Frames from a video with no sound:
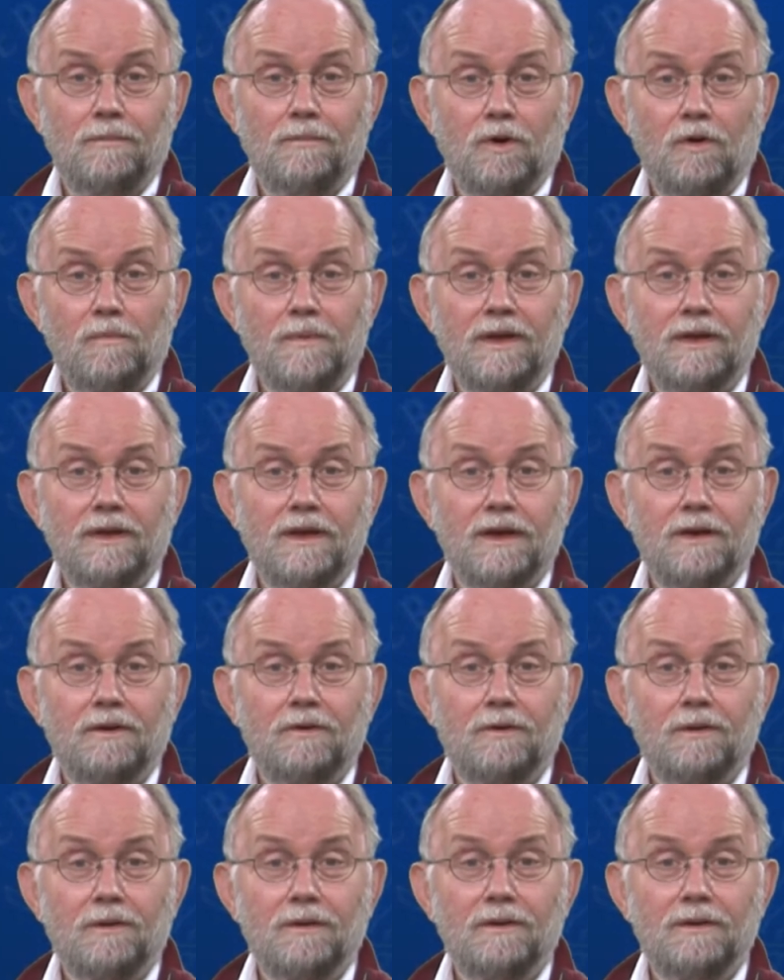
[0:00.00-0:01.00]

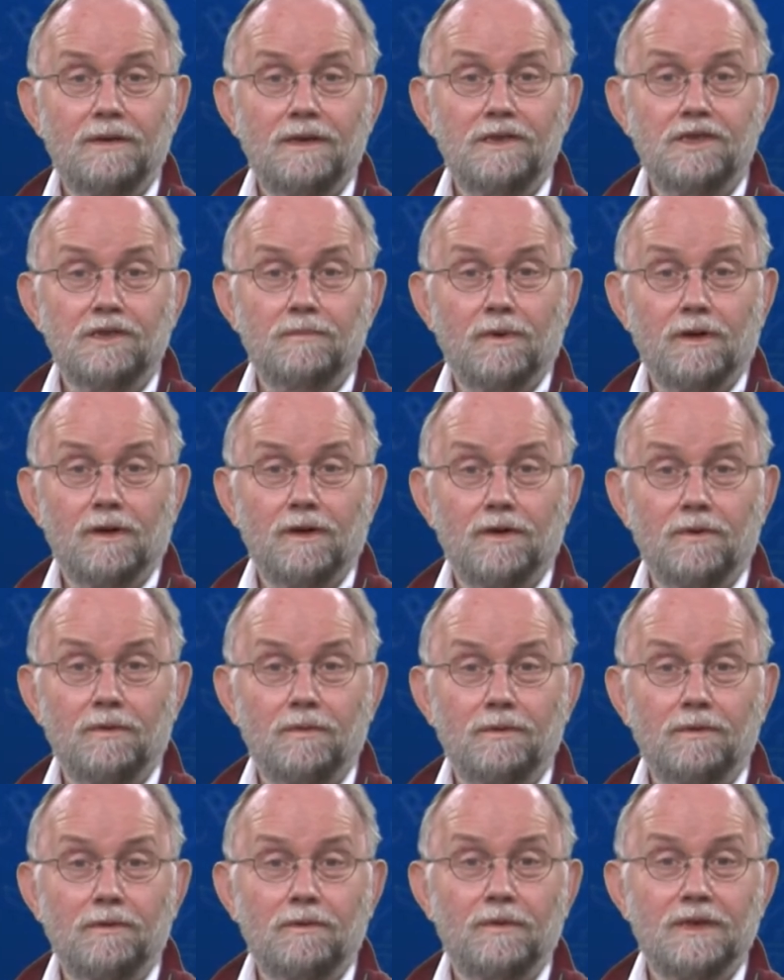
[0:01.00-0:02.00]
Propanediol is a
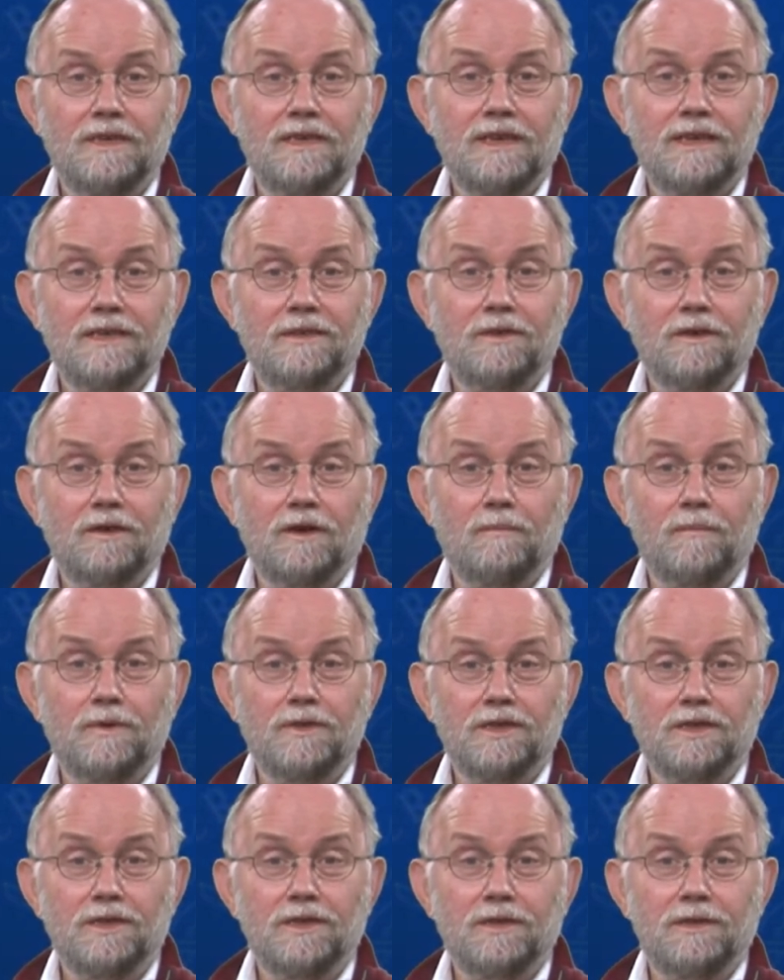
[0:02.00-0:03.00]
molecule which has the
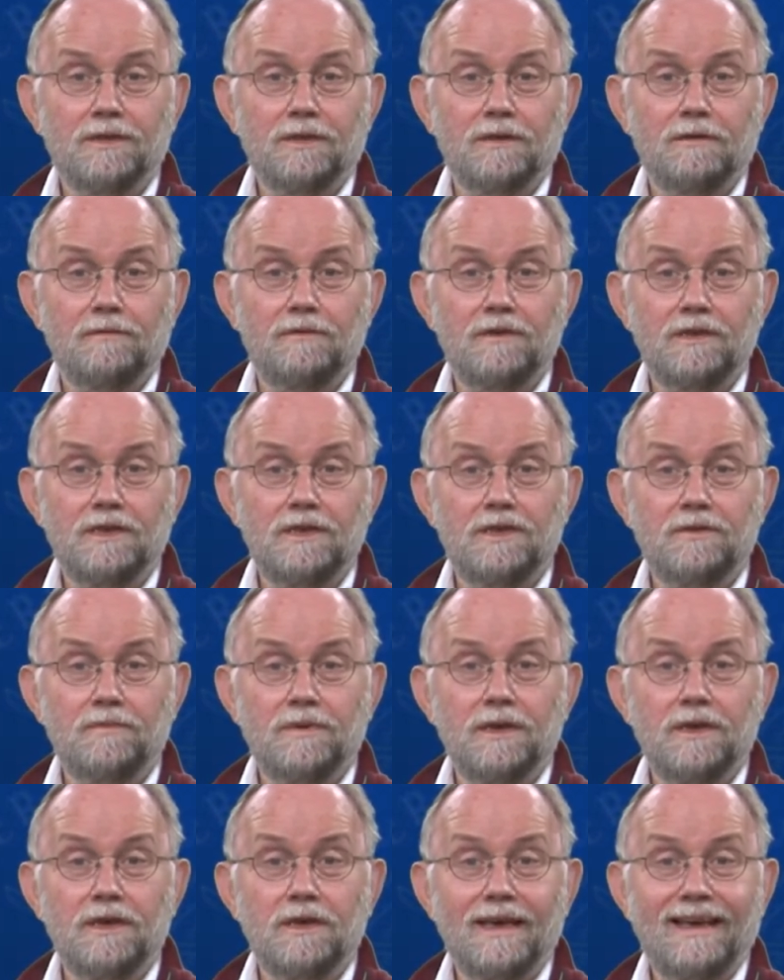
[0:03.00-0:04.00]
composition of
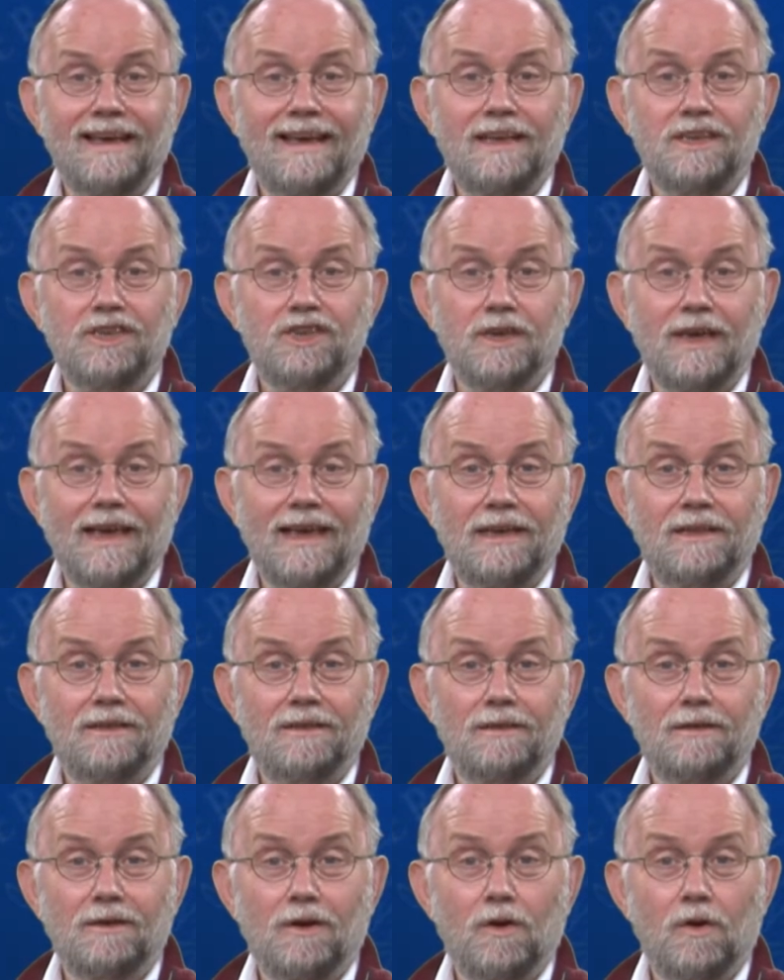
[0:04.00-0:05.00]

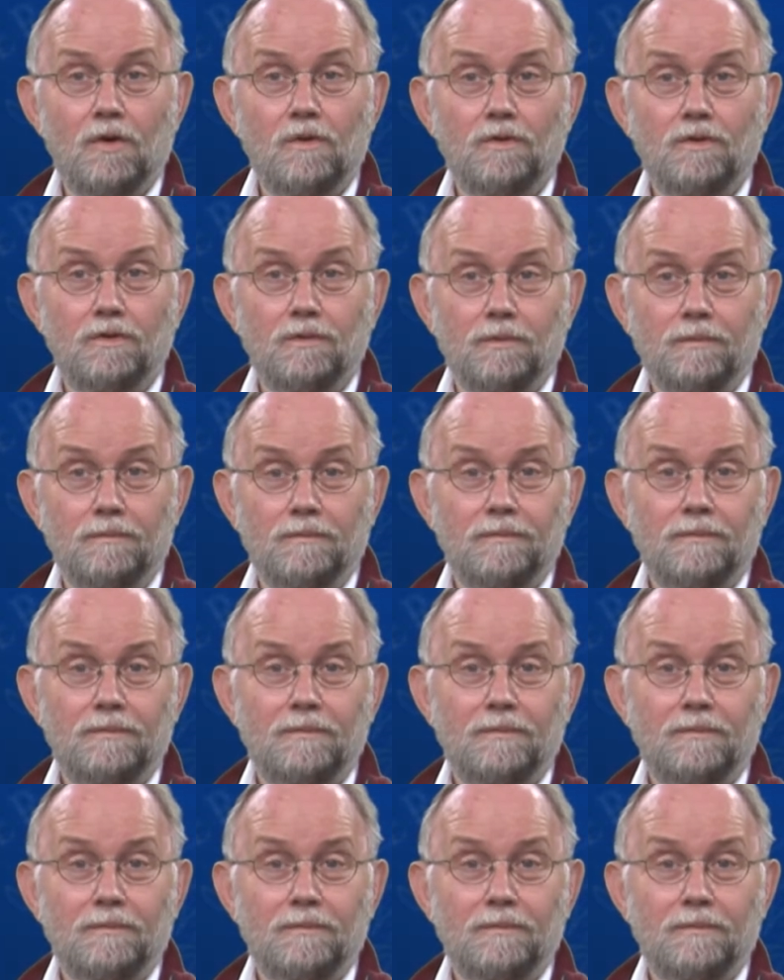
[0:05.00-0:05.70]
C3H8O2.